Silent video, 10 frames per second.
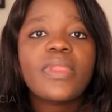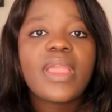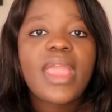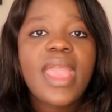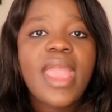
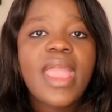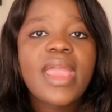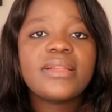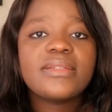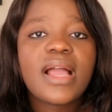
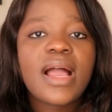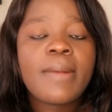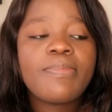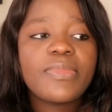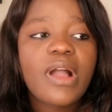And
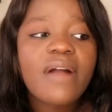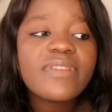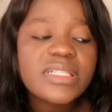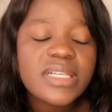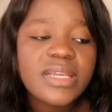
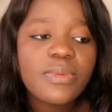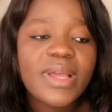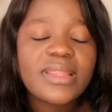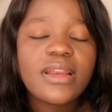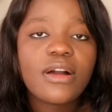obviously
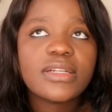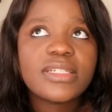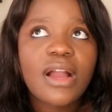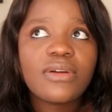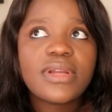when the
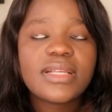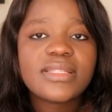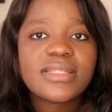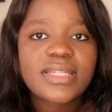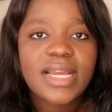lockdown
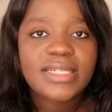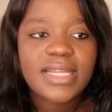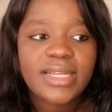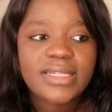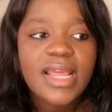started,